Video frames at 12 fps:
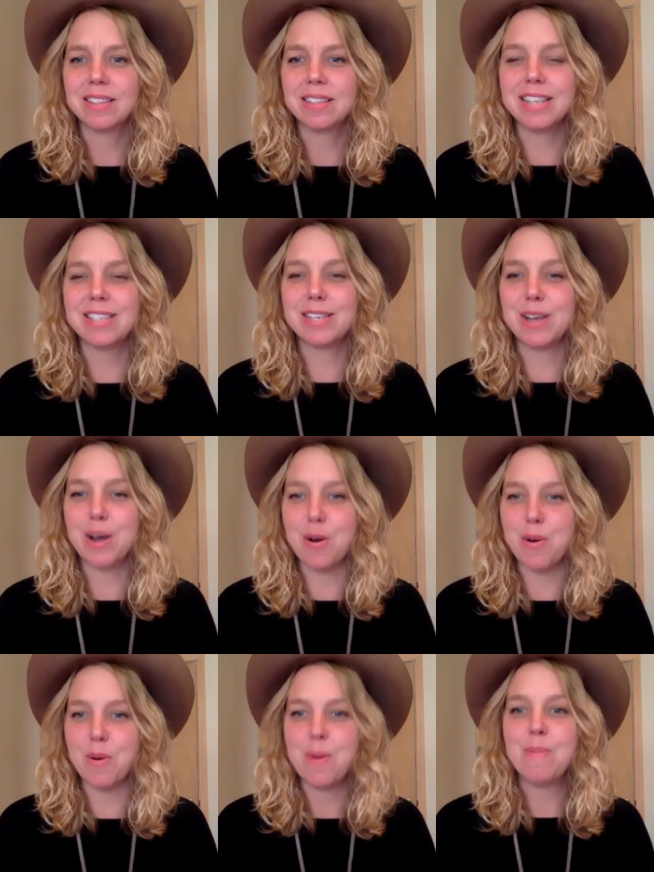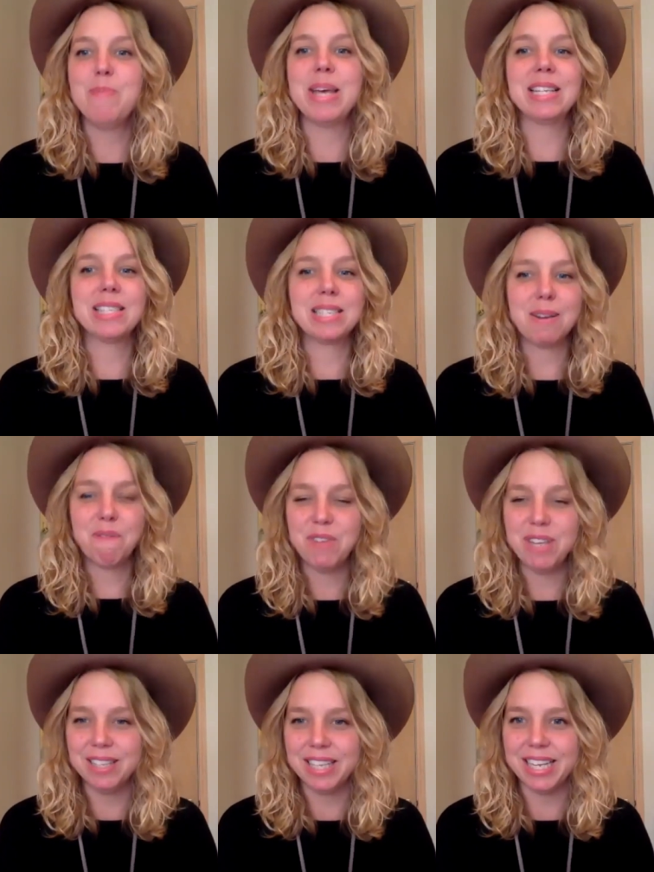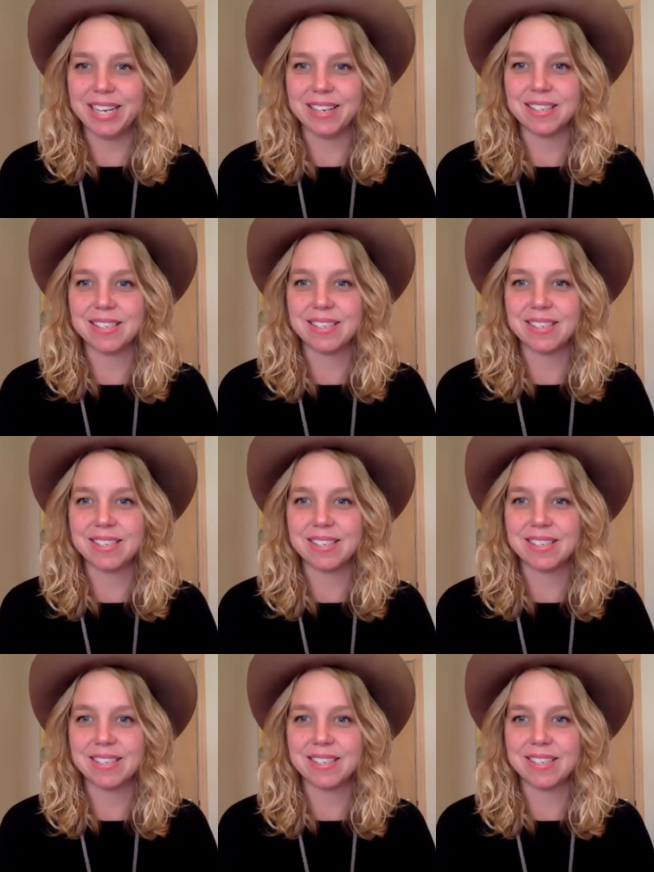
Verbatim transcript: Let's go. Mixed Feelings.